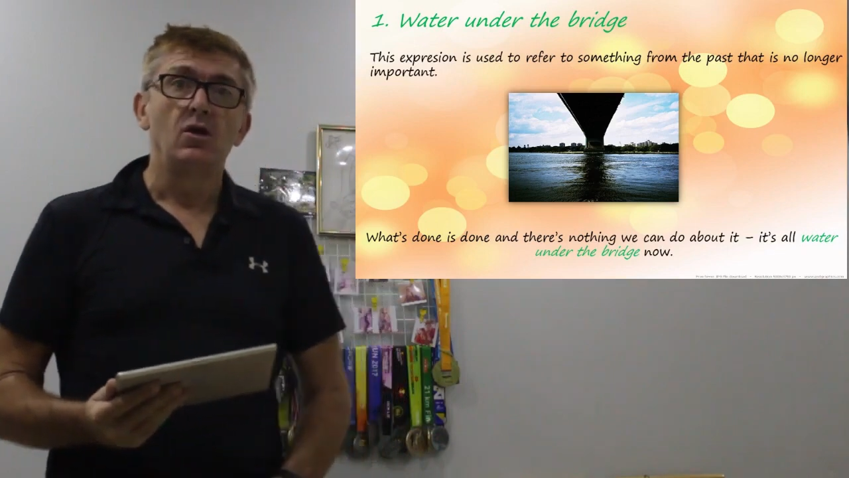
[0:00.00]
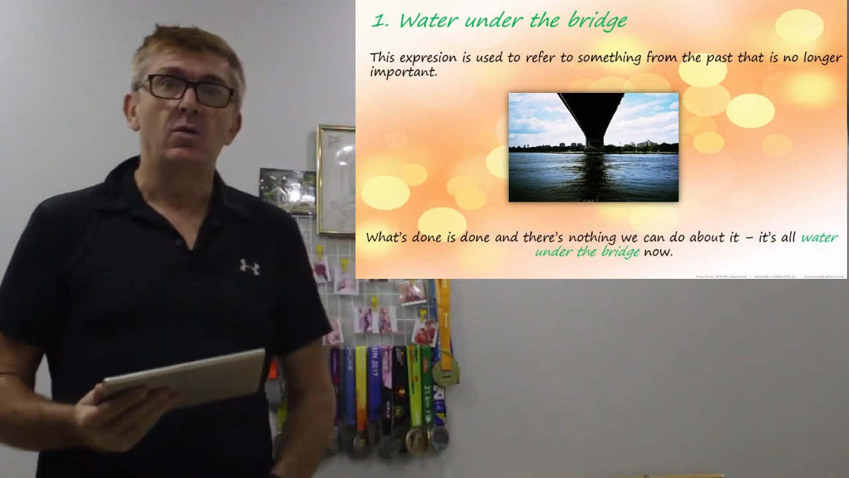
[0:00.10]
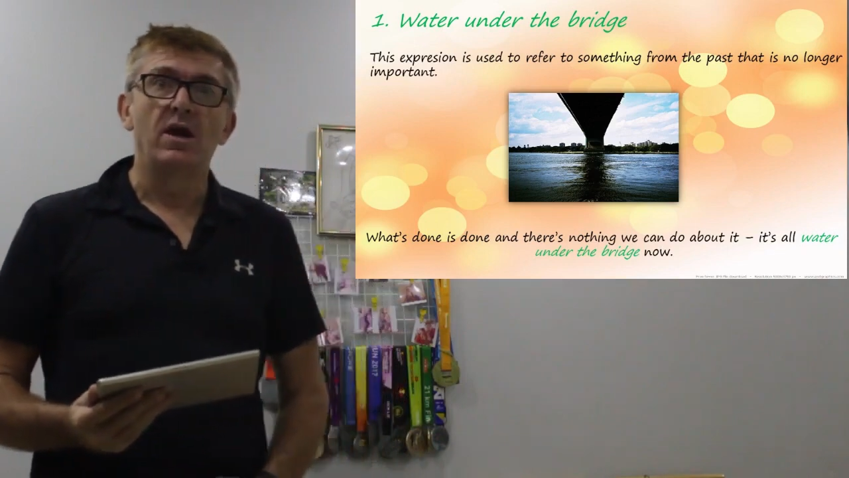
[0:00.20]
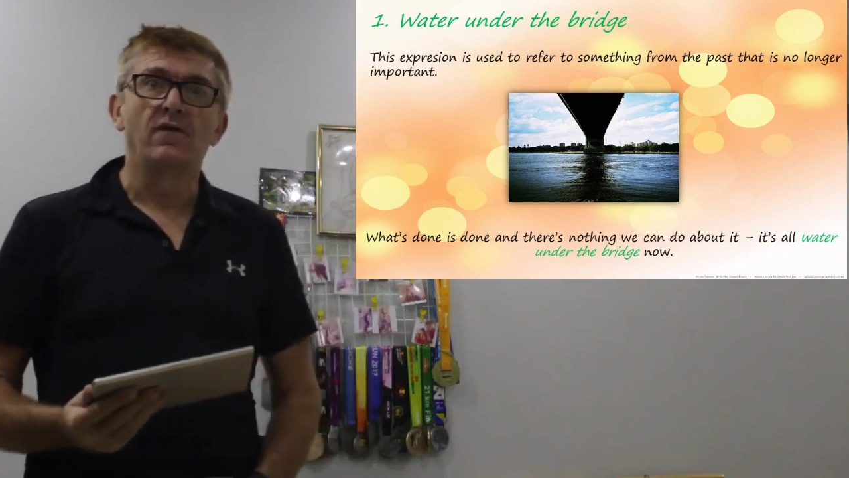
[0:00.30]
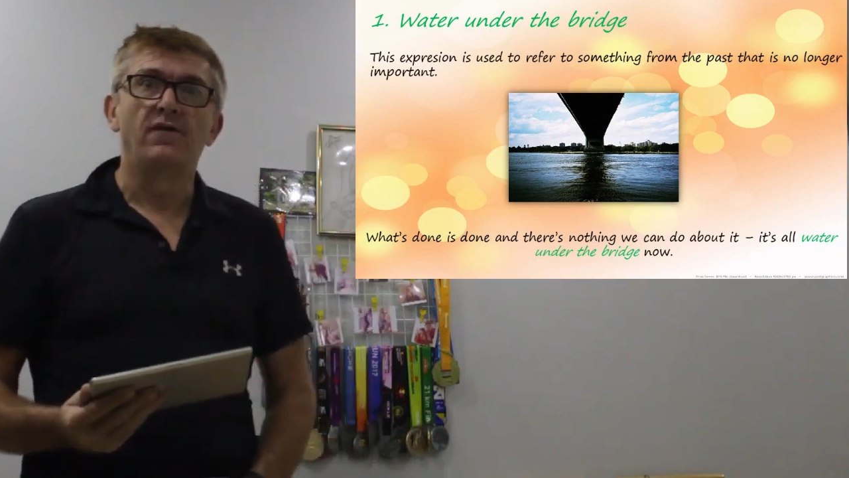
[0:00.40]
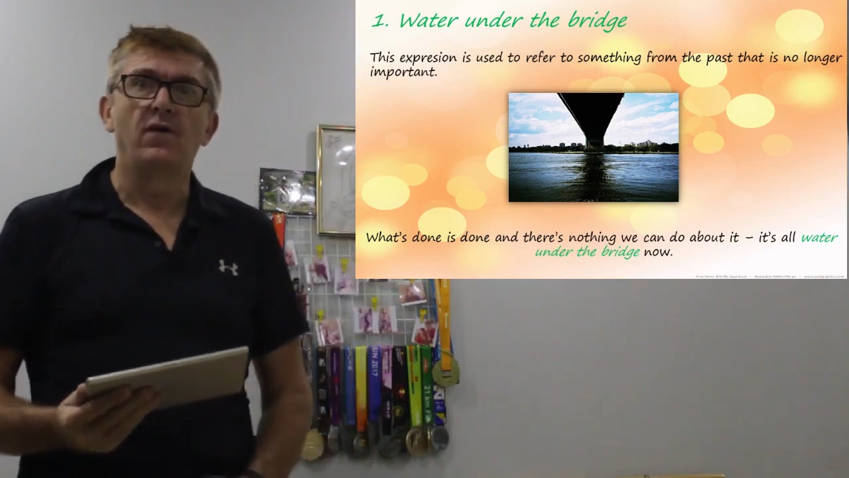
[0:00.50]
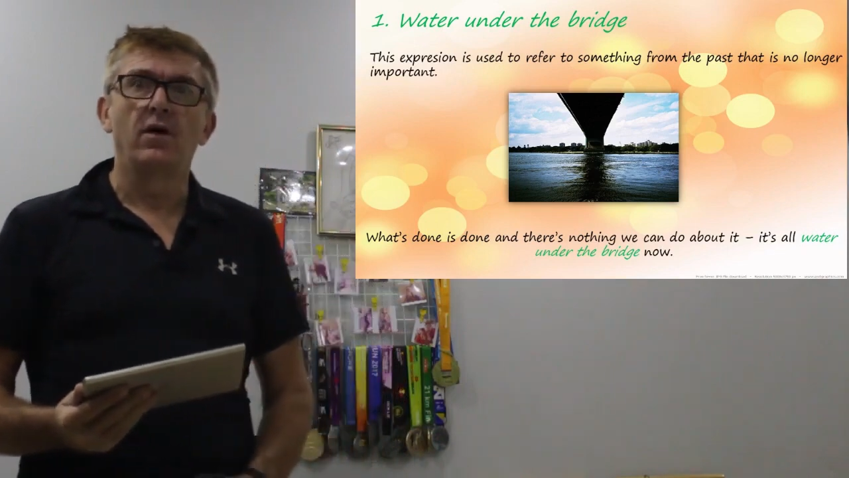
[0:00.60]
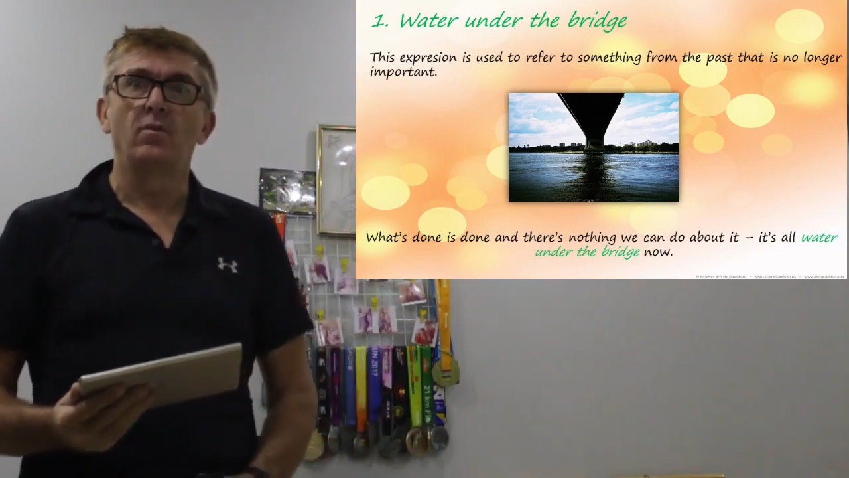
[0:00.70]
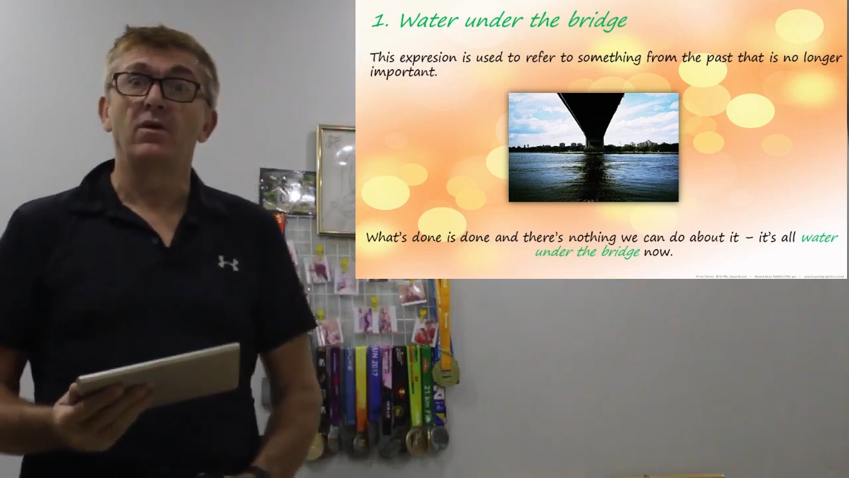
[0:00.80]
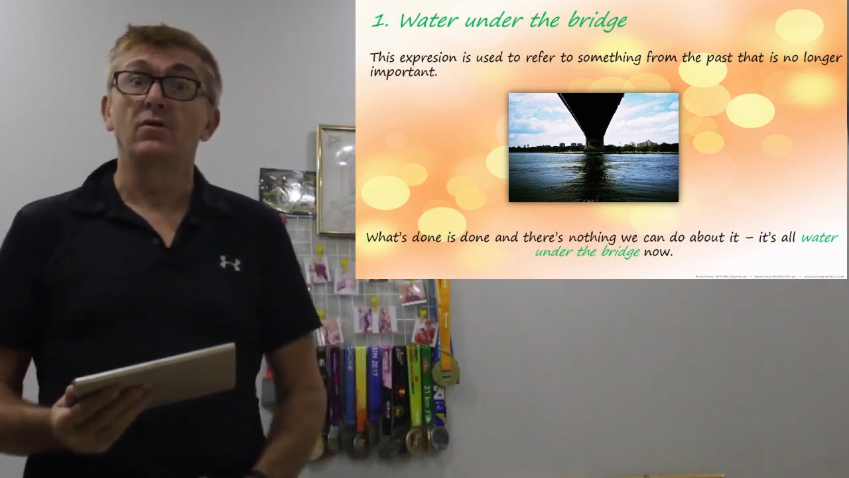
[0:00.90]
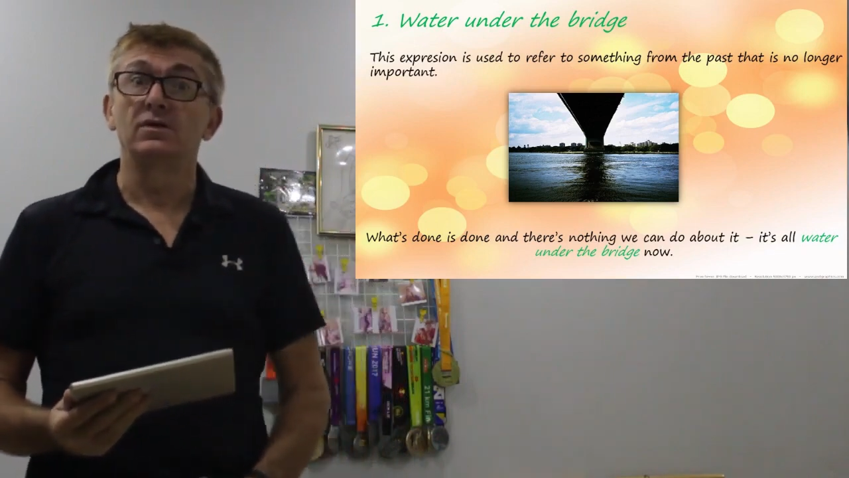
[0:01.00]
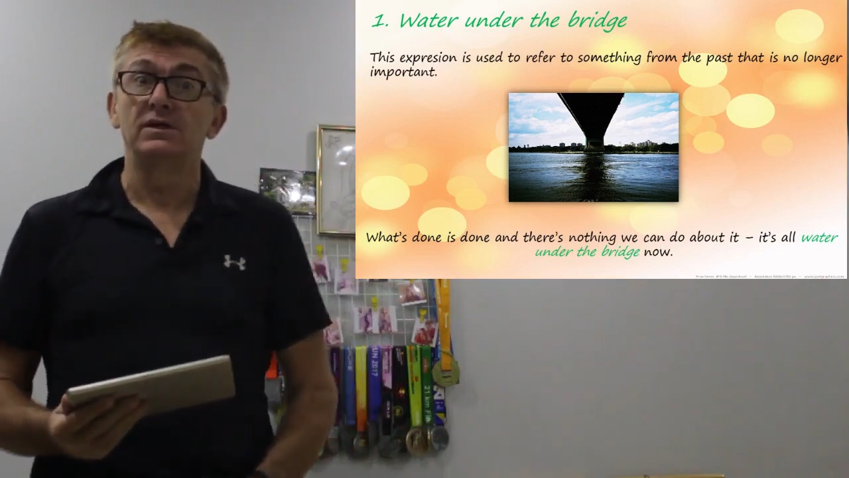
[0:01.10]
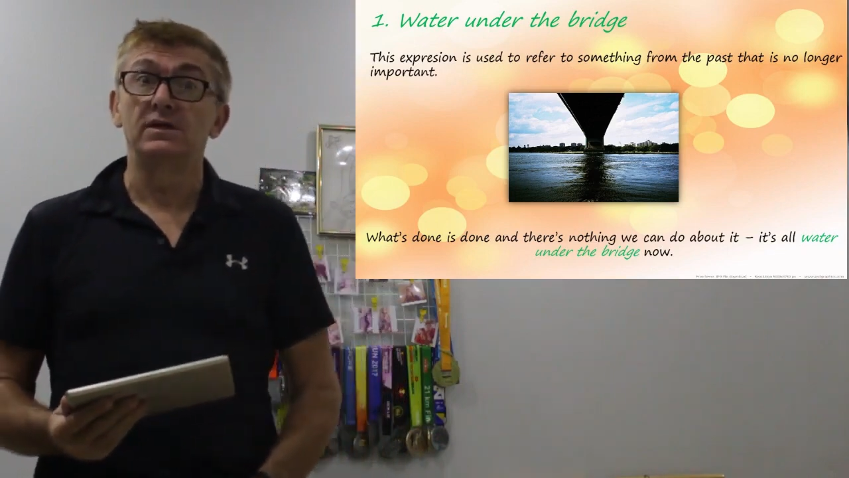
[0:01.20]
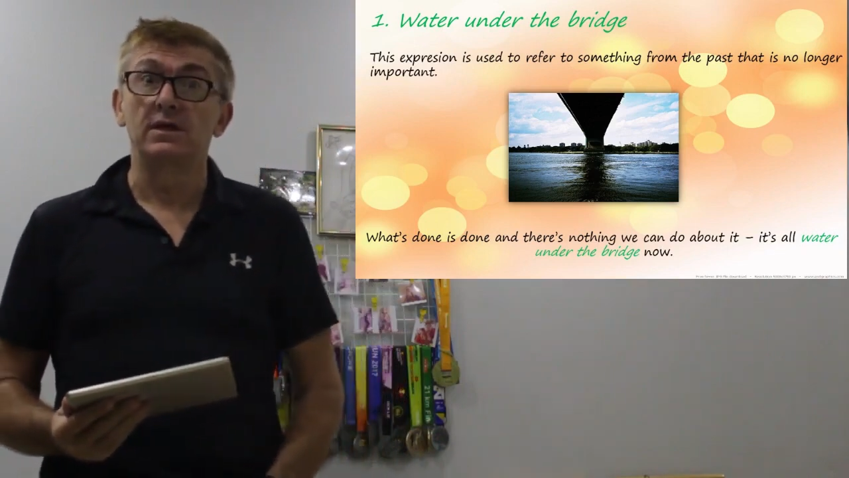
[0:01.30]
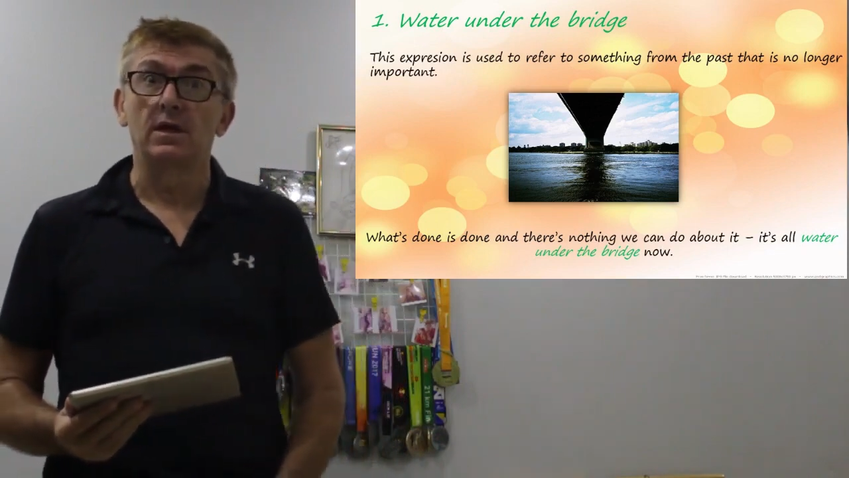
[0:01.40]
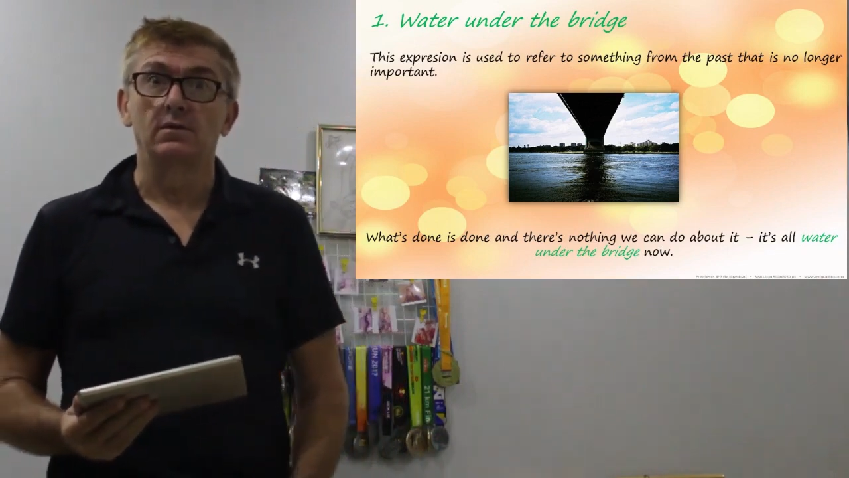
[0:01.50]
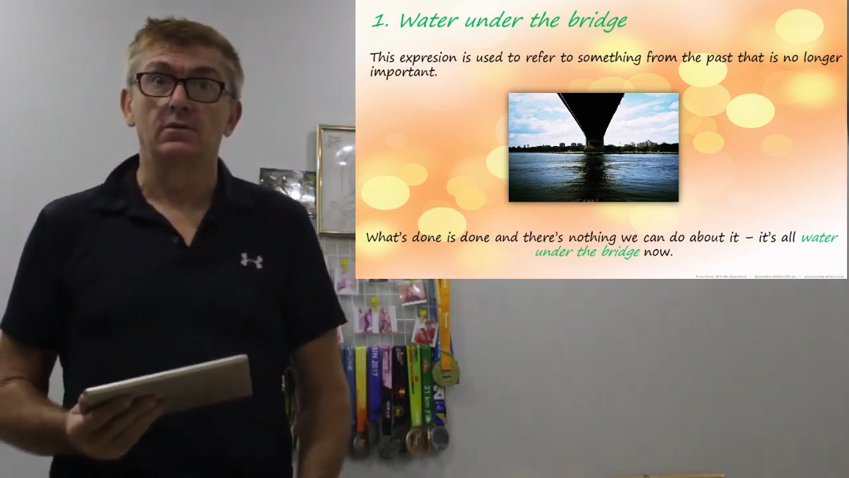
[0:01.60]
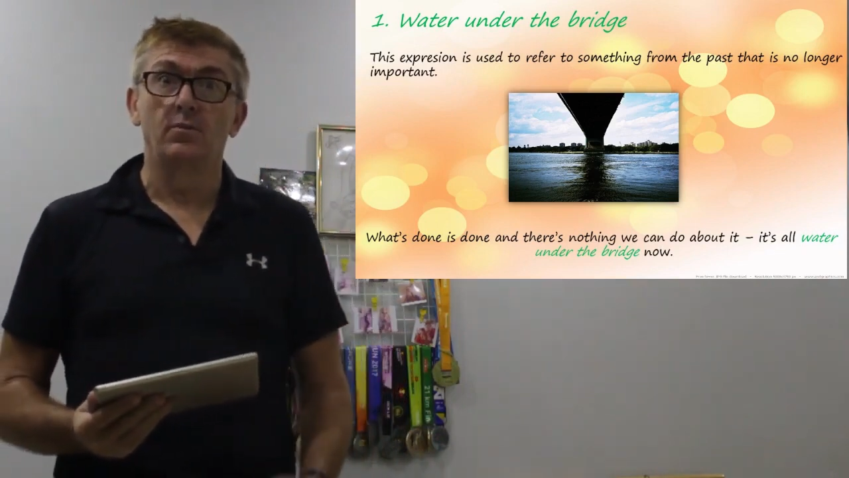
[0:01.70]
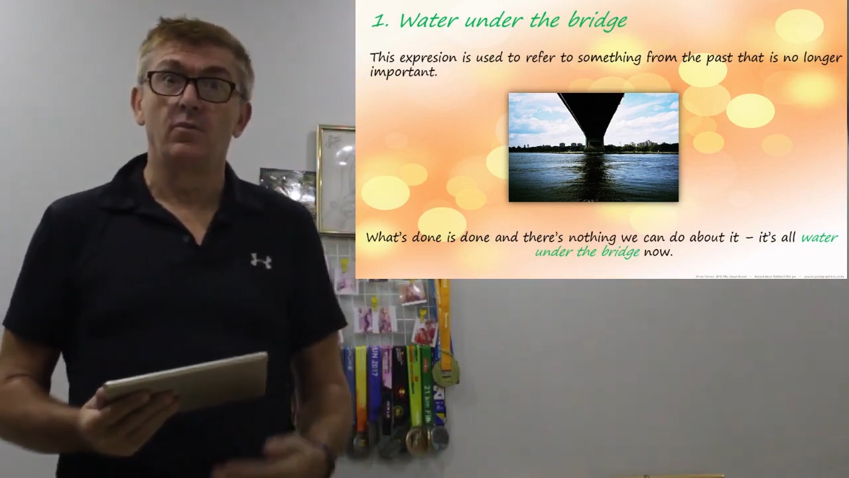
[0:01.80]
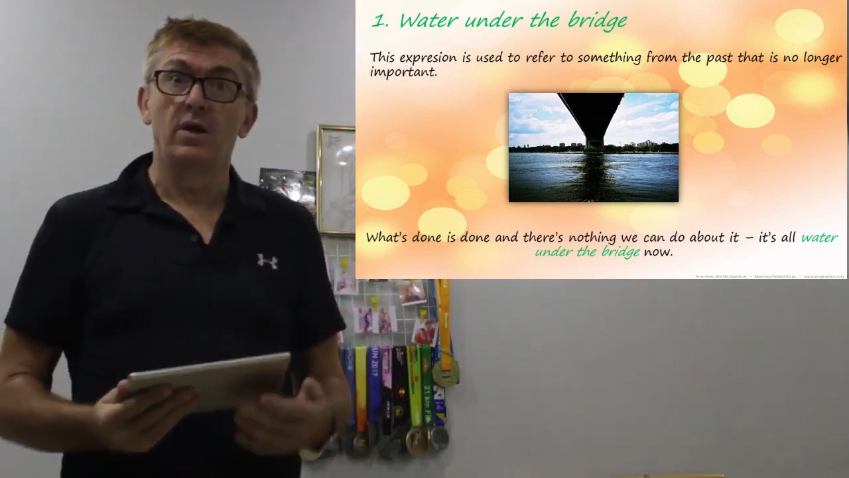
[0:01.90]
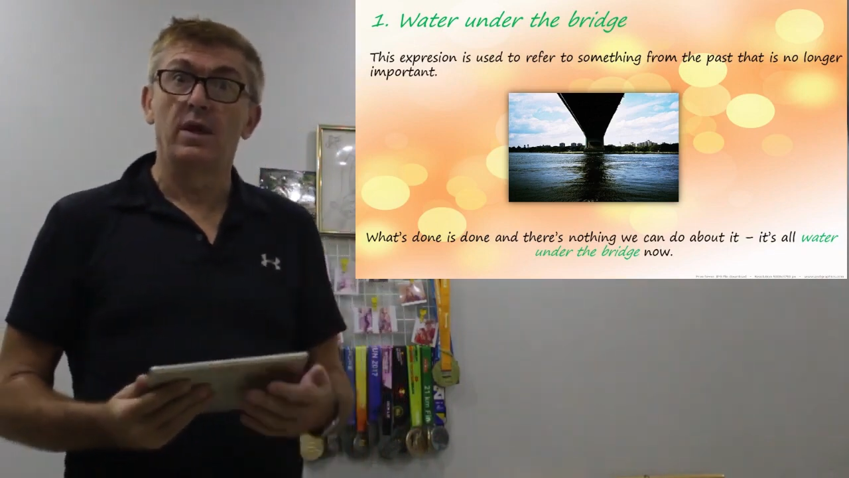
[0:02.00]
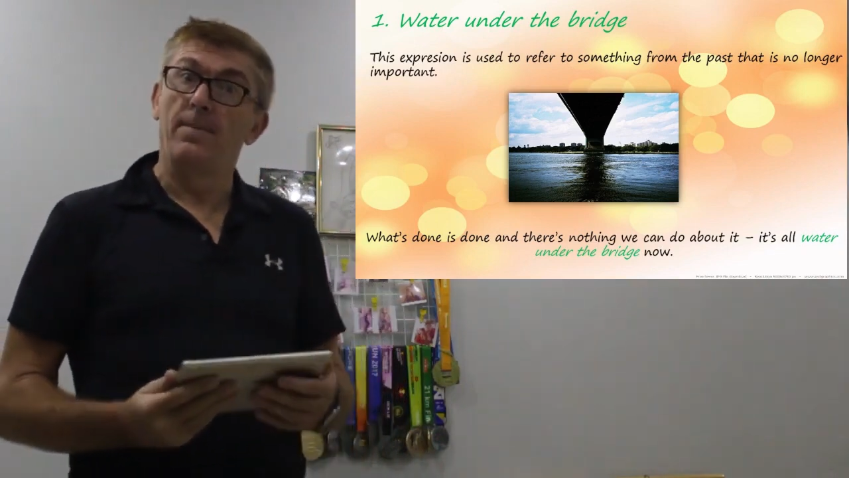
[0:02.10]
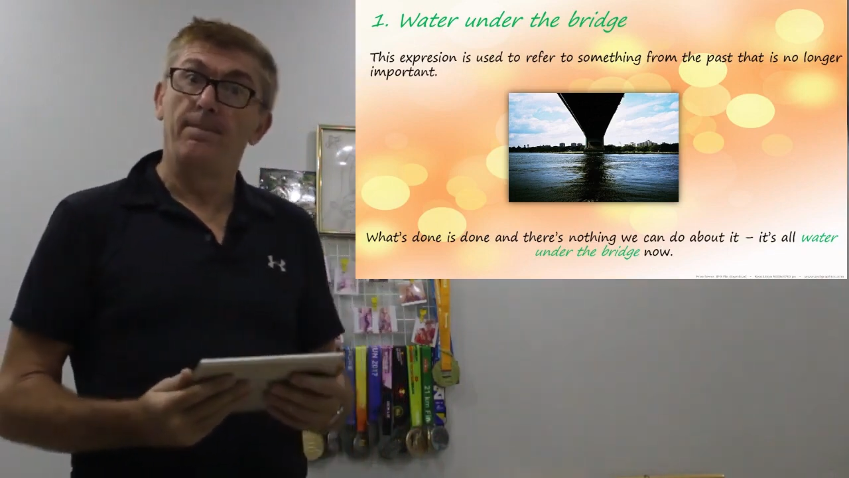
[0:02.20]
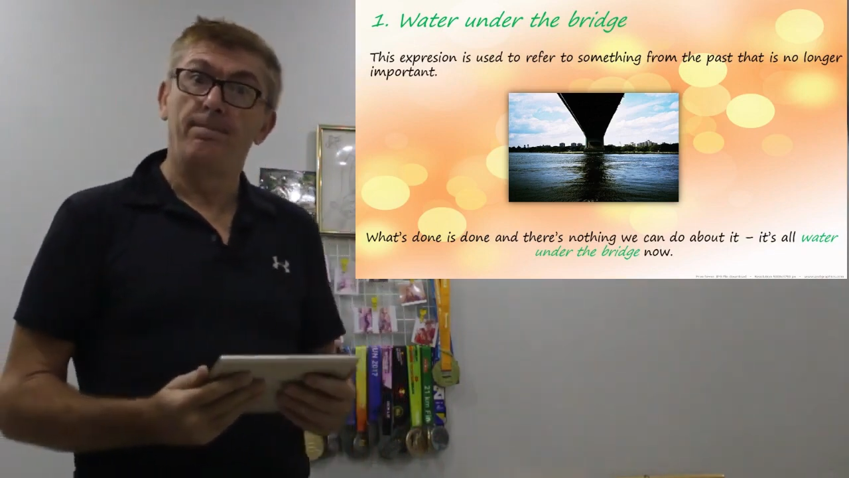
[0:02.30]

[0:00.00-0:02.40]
you had a fight with your sister or brother,